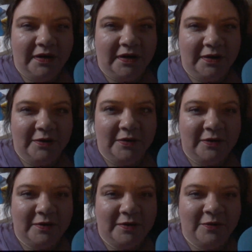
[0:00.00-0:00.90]

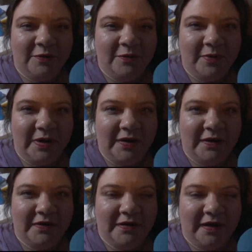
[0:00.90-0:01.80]
And
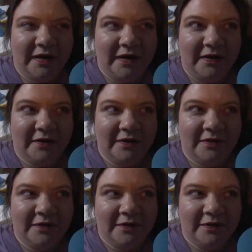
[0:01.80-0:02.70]
when I
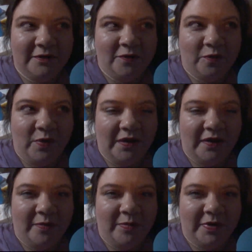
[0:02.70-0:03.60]

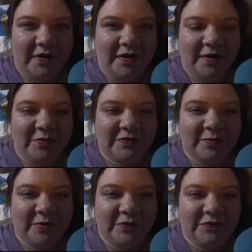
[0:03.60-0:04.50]
wake up, I'm
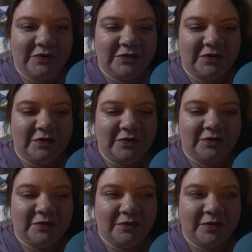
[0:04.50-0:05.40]
supposed
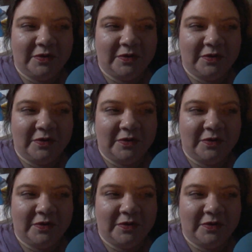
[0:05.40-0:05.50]
to